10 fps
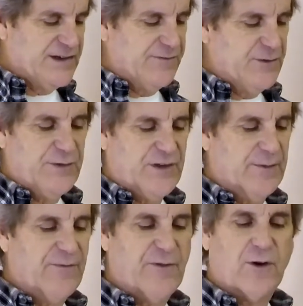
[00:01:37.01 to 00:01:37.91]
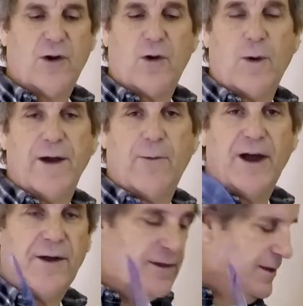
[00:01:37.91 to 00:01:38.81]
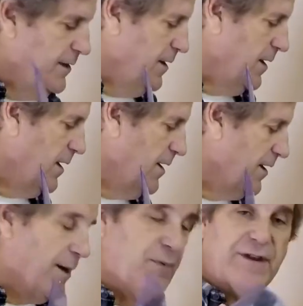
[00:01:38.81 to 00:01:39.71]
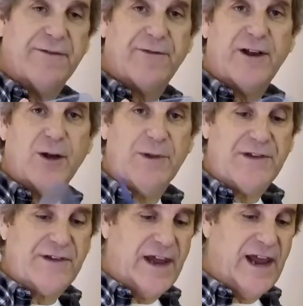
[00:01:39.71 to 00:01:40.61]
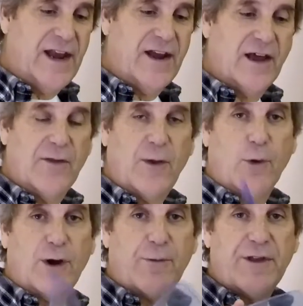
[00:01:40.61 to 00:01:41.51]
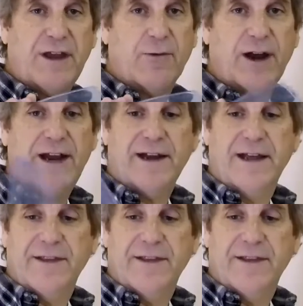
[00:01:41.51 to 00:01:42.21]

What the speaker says: I've used them for quite a while on a couple of different helmets, and they work really great.